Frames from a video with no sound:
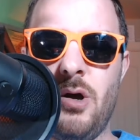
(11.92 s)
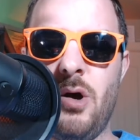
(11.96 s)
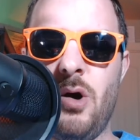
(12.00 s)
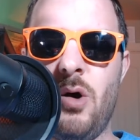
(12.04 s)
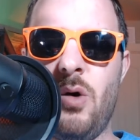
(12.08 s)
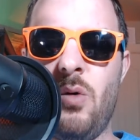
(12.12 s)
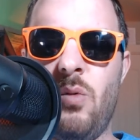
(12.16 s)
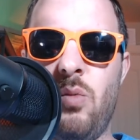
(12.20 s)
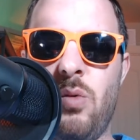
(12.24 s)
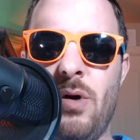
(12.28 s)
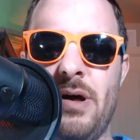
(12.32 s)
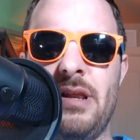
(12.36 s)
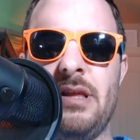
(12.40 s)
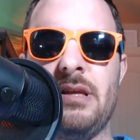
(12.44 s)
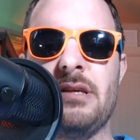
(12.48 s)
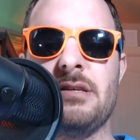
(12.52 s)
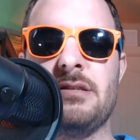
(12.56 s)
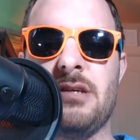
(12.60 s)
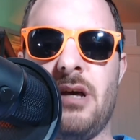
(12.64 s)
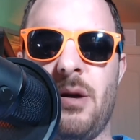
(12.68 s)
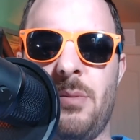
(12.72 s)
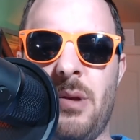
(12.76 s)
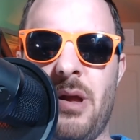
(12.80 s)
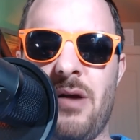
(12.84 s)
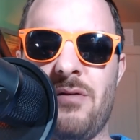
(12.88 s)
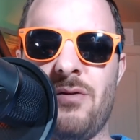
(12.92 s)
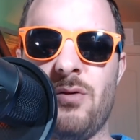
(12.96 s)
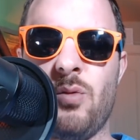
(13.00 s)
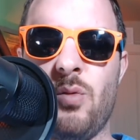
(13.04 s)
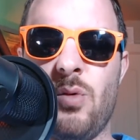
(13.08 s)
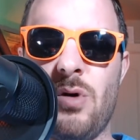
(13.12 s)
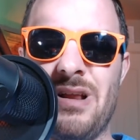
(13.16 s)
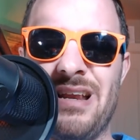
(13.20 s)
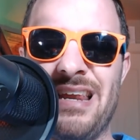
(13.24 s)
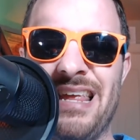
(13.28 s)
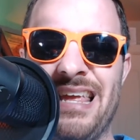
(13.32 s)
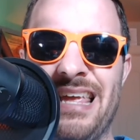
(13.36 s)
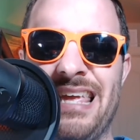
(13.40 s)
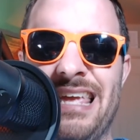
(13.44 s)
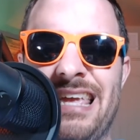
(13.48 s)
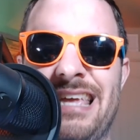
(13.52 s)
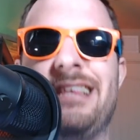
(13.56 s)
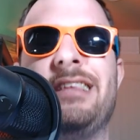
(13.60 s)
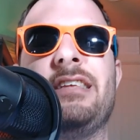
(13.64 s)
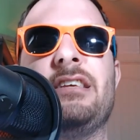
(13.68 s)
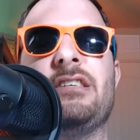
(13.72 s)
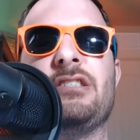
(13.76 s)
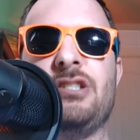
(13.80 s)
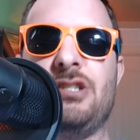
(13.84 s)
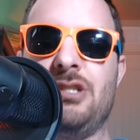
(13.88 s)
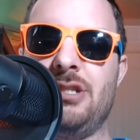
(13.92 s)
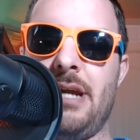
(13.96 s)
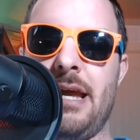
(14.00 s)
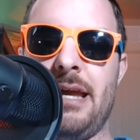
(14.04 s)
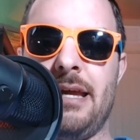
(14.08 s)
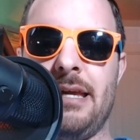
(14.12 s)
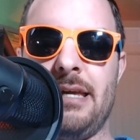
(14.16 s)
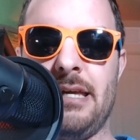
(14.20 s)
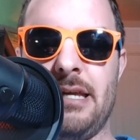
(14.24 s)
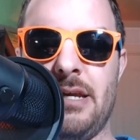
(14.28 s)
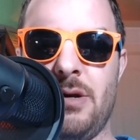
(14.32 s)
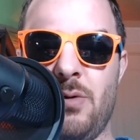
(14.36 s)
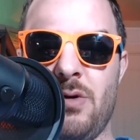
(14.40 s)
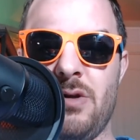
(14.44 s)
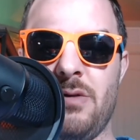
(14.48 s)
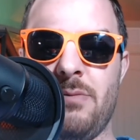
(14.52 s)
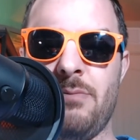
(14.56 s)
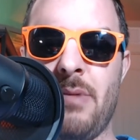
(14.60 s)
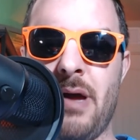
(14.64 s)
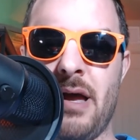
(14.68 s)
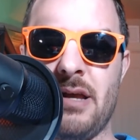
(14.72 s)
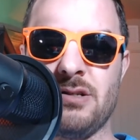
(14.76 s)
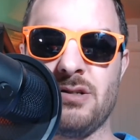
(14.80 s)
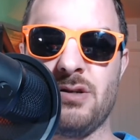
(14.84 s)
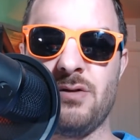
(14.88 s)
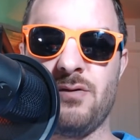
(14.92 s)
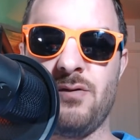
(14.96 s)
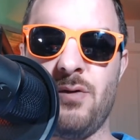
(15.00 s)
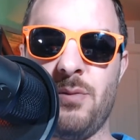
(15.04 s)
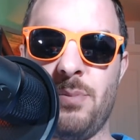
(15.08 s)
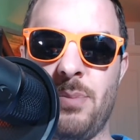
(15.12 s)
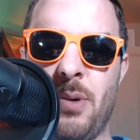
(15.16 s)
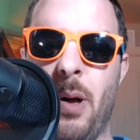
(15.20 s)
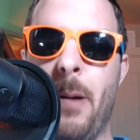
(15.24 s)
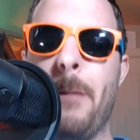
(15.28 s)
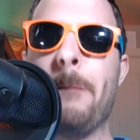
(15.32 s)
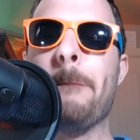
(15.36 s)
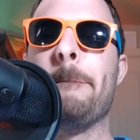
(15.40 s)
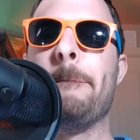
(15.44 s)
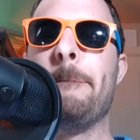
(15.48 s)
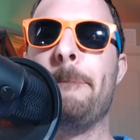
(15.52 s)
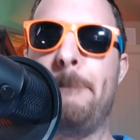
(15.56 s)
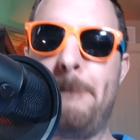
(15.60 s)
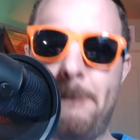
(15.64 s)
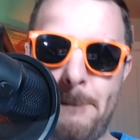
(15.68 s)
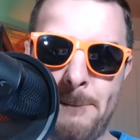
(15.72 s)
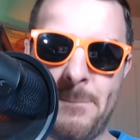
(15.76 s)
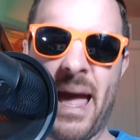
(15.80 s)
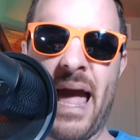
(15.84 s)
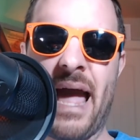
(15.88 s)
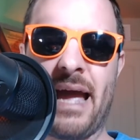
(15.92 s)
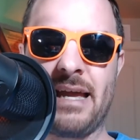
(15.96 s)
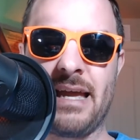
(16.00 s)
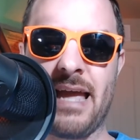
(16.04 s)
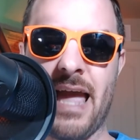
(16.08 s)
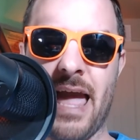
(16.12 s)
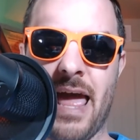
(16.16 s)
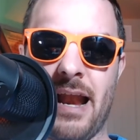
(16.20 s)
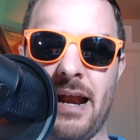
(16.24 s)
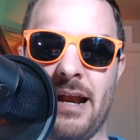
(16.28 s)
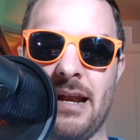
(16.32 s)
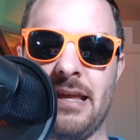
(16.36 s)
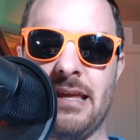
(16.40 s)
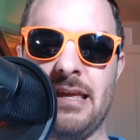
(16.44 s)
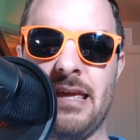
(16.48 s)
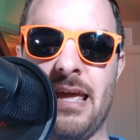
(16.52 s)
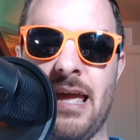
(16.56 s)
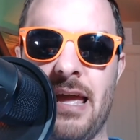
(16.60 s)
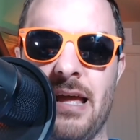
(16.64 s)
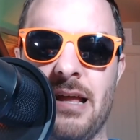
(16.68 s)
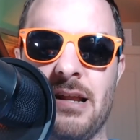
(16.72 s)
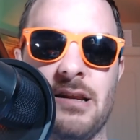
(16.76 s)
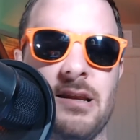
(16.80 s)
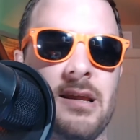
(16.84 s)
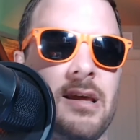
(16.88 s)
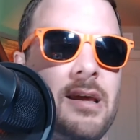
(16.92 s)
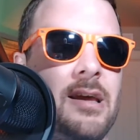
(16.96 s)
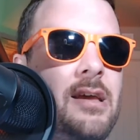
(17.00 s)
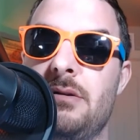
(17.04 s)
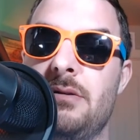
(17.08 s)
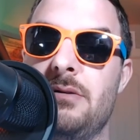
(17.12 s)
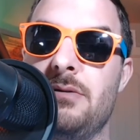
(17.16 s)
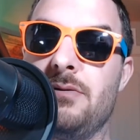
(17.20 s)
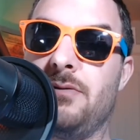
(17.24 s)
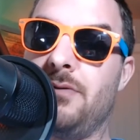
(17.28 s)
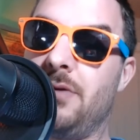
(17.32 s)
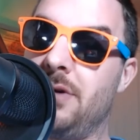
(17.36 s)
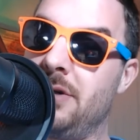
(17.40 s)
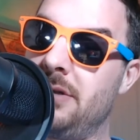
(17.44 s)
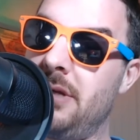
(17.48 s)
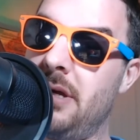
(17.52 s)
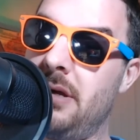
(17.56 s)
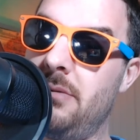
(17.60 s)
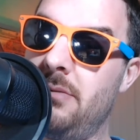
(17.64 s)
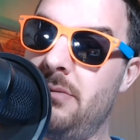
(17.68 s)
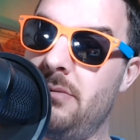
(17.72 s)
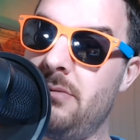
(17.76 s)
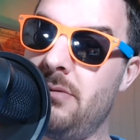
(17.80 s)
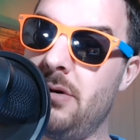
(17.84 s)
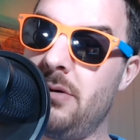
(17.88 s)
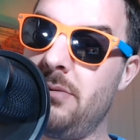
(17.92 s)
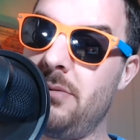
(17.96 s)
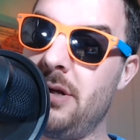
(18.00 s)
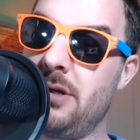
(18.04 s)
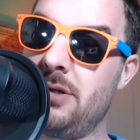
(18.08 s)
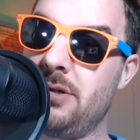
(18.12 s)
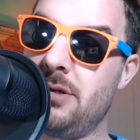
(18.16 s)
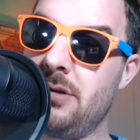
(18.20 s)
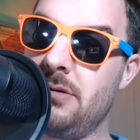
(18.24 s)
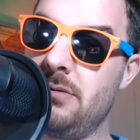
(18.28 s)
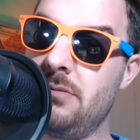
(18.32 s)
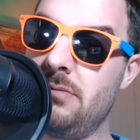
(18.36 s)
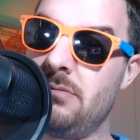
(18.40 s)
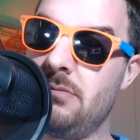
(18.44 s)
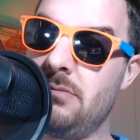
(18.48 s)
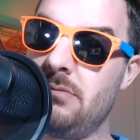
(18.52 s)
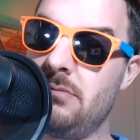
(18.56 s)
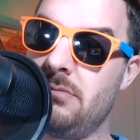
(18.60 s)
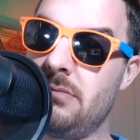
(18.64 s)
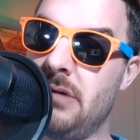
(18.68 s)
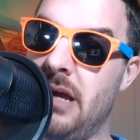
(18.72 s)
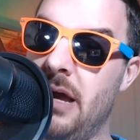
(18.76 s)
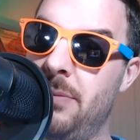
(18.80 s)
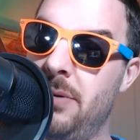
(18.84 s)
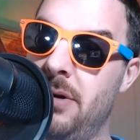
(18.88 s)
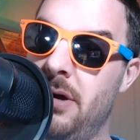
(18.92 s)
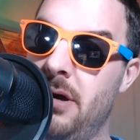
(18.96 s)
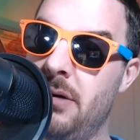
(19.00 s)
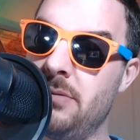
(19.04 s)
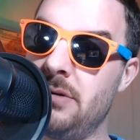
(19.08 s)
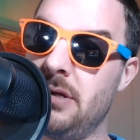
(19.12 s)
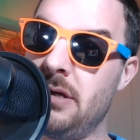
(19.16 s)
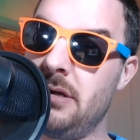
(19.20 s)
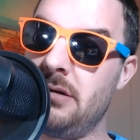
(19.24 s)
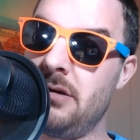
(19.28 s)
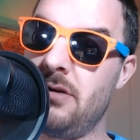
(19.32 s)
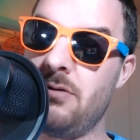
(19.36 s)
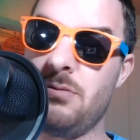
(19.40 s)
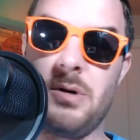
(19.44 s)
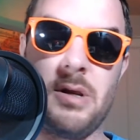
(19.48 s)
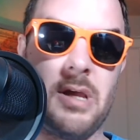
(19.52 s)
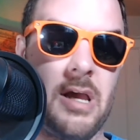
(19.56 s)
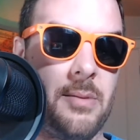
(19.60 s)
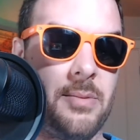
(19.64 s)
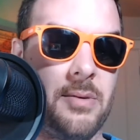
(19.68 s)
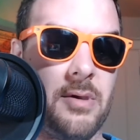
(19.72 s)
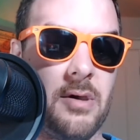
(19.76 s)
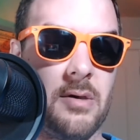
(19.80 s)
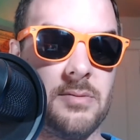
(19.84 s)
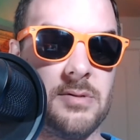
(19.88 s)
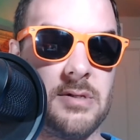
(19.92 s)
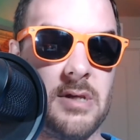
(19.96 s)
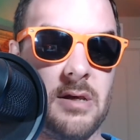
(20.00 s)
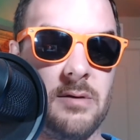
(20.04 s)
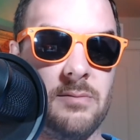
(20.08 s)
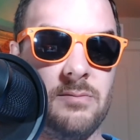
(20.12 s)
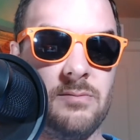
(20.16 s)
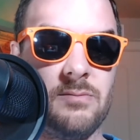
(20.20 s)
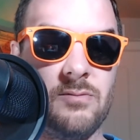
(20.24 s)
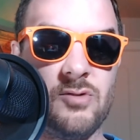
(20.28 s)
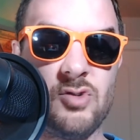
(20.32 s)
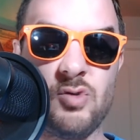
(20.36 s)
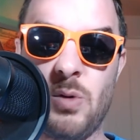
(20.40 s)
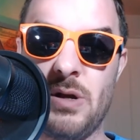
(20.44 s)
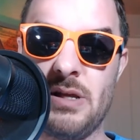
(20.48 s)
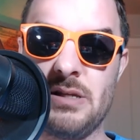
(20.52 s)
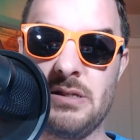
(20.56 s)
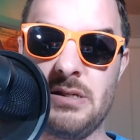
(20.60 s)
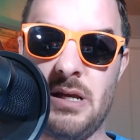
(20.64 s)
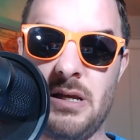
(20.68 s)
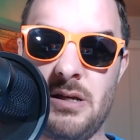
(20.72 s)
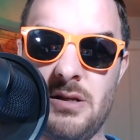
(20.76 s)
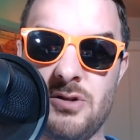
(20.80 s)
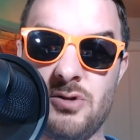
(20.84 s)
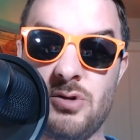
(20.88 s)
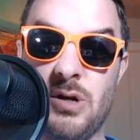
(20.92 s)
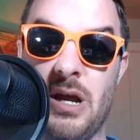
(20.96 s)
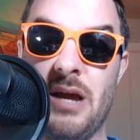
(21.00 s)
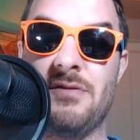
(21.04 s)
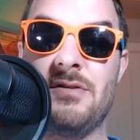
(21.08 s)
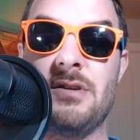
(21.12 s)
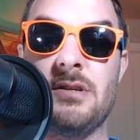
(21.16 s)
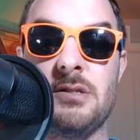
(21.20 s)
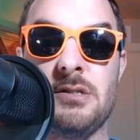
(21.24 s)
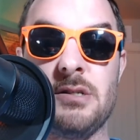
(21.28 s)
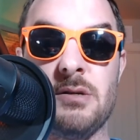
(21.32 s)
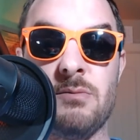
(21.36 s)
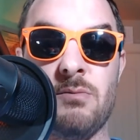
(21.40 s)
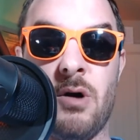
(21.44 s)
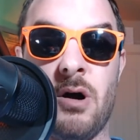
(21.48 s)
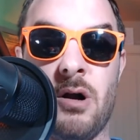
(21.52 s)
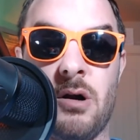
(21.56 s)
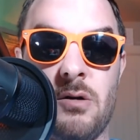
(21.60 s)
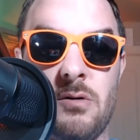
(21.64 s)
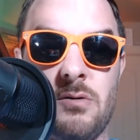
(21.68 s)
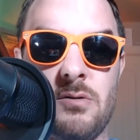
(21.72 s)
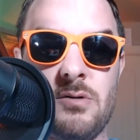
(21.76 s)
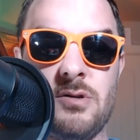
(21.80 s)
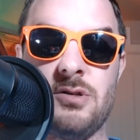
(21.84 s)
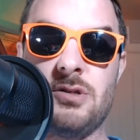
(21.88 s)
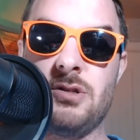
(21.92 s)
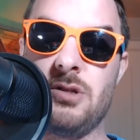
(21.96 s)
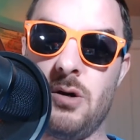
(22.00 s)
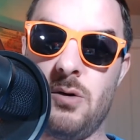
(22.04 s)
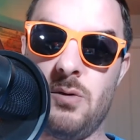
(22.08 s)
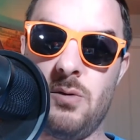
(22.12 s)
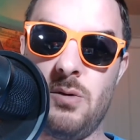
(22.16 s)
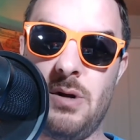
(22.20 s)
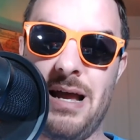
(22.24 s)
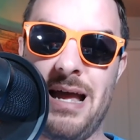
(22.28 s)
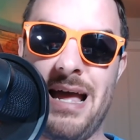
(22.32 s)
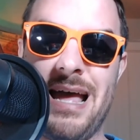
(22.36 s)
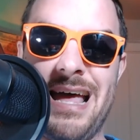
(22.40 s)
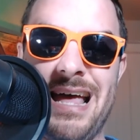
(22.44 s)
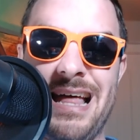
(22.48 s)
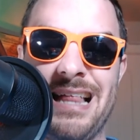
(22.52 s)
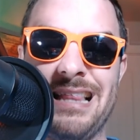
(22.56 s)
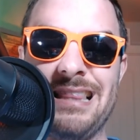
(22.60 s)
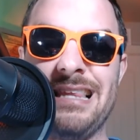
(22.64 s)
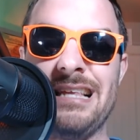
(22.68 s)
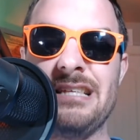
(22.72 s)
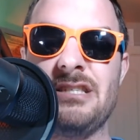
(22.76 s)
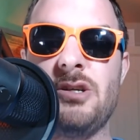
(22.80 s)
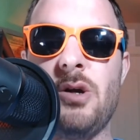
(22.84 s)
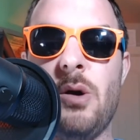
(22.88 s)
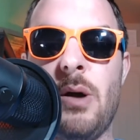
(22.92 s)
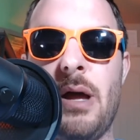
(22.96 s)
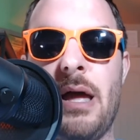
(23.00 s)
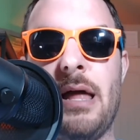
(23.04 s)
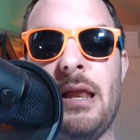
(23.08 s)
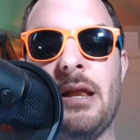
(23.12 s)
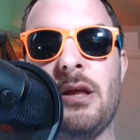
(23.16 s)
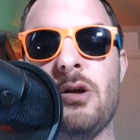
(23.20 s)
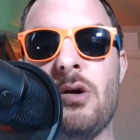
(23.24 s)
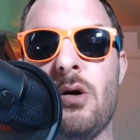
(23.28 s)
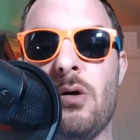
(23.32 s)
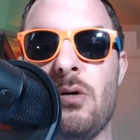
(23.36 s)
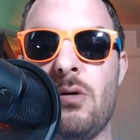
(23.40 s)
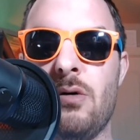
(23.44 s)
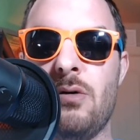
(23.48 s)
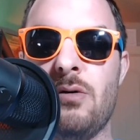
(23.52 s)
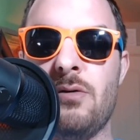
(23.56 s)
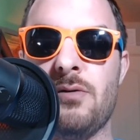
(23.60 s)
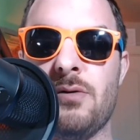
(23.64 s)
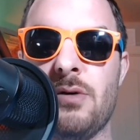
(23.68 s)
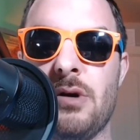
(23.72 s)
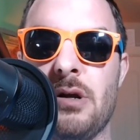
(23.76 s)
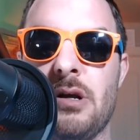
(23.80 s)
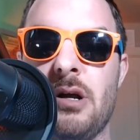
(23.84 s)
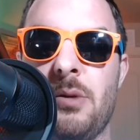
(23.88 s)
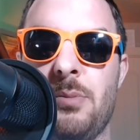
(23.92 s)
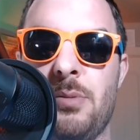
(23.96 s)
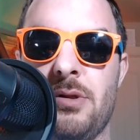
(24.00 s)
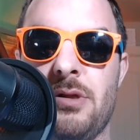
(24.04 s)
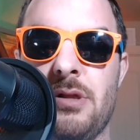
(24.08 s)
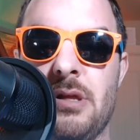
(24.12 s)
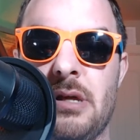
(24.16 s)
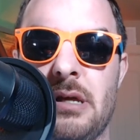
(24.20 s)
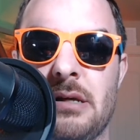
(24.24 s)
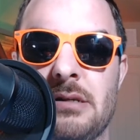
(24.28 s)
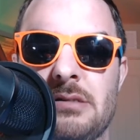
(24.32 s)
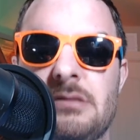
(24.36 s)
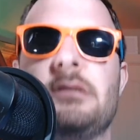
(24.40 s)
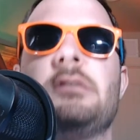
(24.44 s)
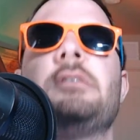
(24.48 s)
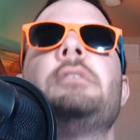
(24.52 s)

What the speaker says: What is up, everyone? It is Jake here with Master Football, back at it again. First thing, want to make sure, happy hump day. Everybody happy hump day. It's Wednesday, draft is tomorrow, so let's go ahead and go over a couple things.